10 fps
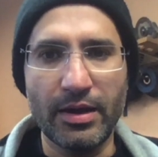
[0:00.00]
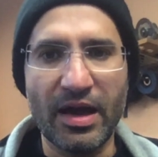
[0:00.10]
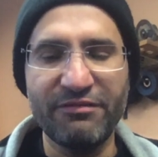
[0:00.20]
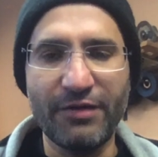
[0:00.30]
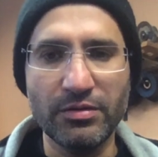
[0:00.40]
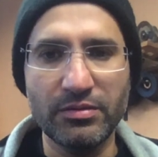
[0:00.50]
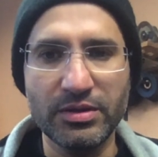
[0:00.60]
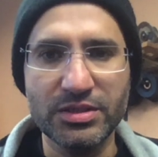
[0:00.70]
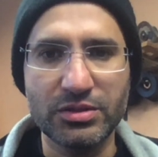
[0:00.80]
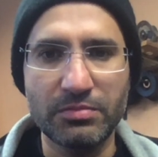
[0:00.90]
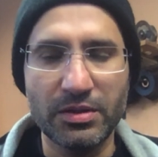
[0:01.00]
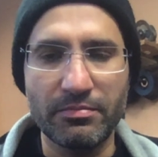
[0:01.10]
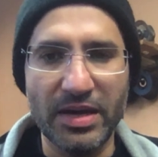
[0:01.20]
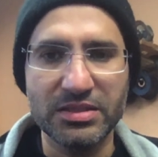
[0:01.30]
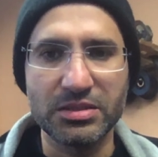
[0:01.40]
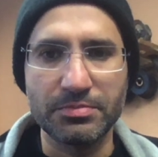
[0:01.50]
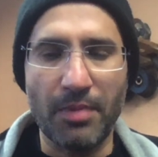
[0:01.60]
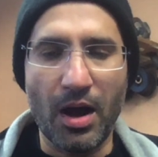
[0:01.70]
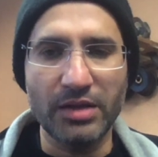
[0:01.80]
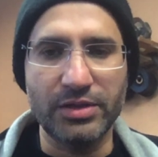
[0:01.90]
I found this to be the best
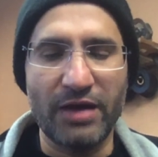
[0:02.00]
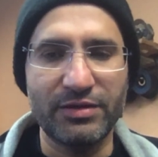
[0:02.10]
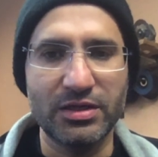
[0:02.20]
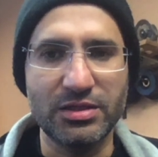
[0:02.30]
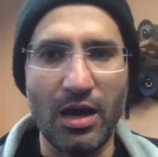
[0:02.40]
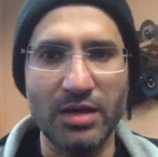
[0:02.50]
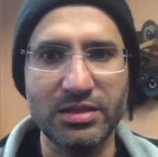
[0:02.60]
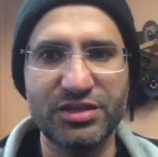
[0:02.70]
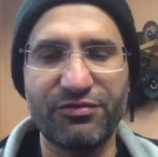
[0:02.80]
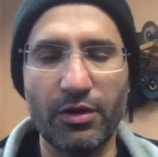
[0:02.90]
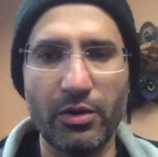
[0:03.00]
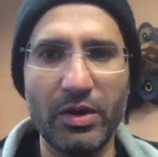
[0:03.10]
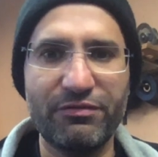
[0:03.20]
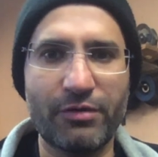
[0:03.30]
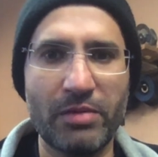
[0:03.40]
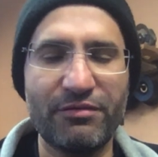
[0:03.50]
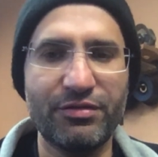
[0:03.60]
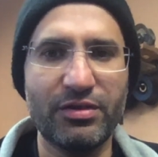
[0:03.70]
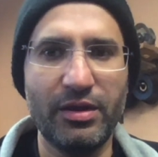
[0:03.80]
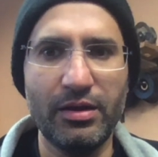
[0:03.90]
spot to have the exhaust. It's far away from
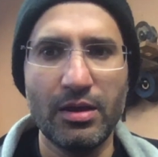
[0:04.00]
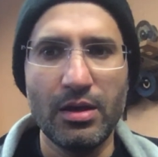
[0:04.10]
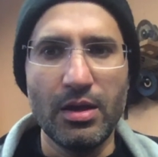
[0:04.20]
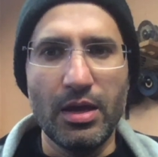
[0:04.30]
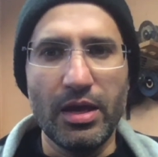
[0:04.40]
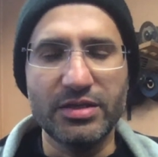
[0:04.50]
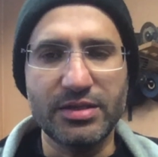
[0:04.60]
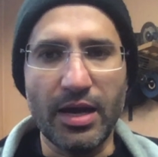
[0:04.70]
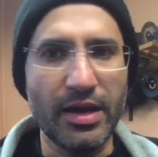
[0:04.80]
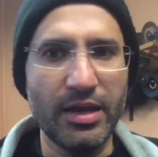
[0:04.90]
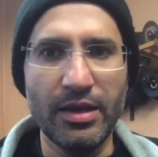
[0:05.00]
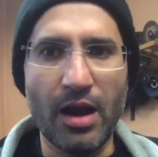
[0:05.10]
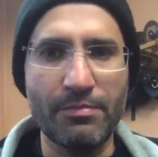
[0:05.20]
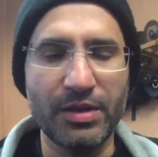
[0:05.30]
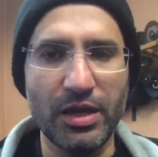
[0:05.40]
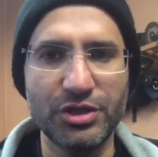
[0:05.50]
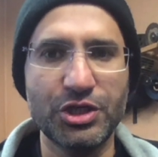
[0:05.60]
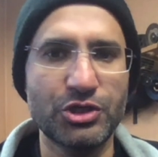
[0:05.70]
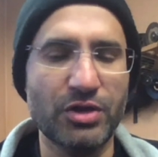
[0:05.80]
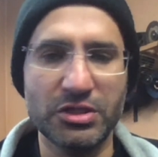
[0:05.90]
everything. It's not going to heat up the
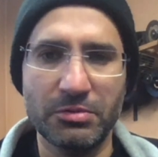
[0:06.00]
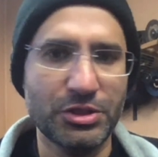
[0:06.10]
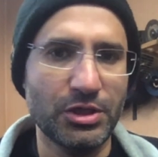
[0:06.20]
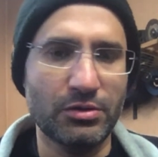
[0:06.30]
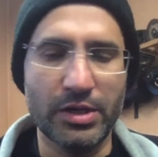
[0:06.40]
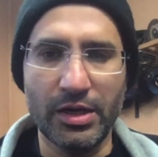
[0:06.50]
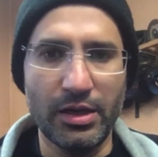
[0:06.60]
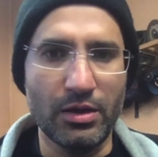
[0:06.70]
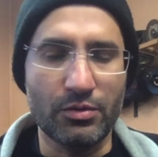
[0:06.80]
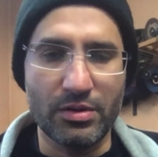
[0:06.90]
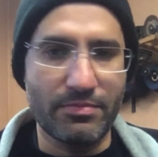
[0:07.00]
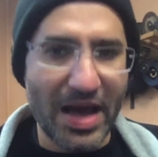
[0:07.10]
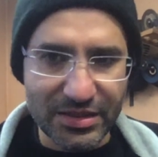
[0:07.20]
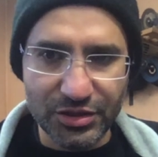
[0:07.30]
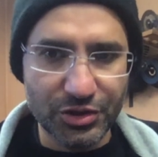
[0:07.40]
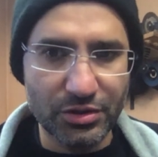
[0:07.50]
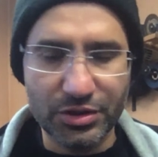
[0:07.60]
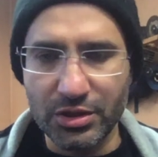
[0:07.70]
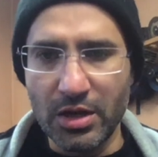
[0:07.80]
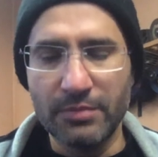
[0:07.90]
engine, transmission, or the
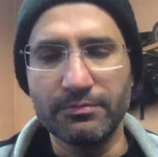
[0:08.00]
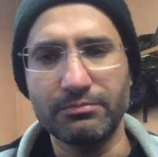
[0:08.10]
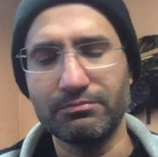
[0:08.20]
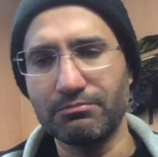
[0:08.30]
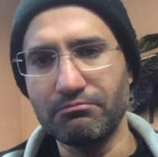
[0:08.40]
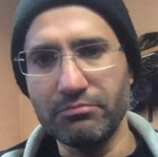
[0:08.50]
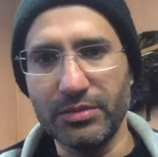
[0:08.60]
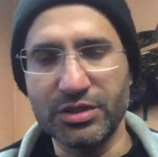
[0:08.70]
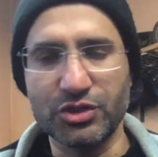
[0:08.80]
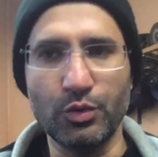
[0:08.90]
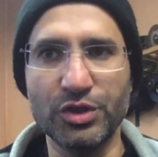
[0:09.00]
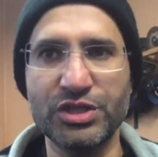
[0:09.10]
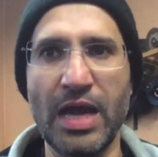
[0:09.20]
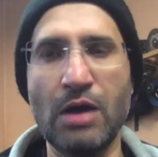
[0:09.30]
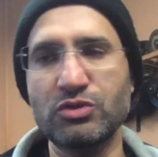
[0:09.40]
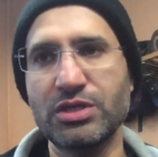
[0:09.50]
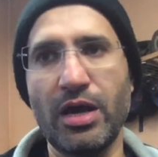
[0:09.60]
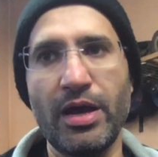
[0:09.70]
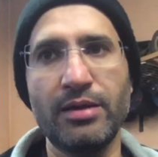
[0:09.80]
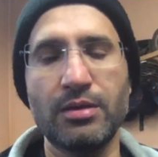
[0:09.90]
passengers. It's towards the
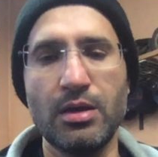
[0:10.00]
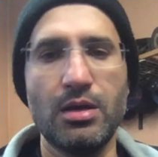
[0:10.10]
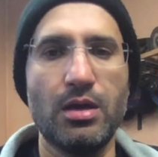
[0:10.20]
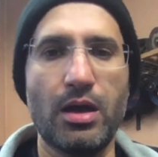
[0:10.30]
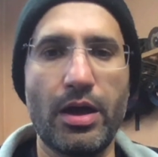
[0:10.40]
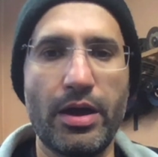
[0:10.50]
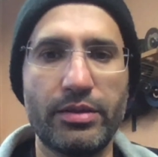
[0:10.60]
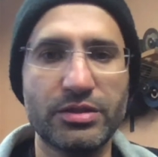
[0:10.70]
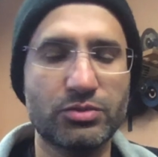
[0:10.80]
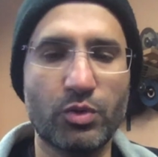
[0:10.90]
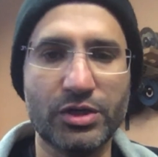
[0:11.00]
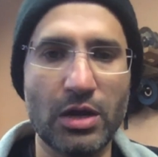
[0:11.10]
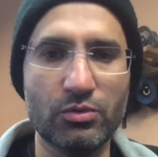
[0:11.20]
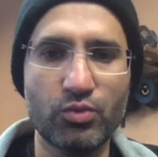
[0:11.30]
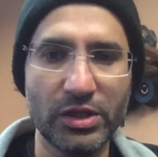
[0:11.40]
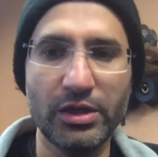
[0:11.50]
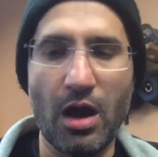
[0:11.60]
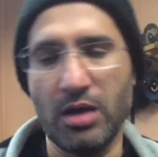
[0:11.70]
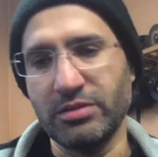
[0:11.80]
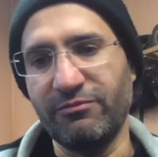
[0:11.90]
outside. This worked out really
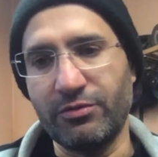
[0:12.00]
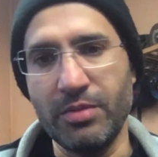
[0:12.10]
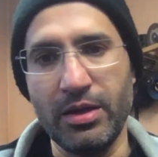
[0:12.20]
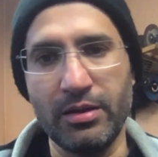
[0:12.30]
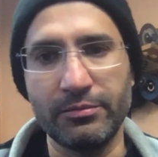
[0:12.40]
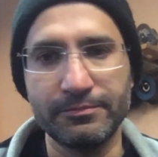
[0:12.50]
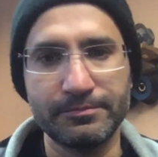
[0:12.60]
awesome for me.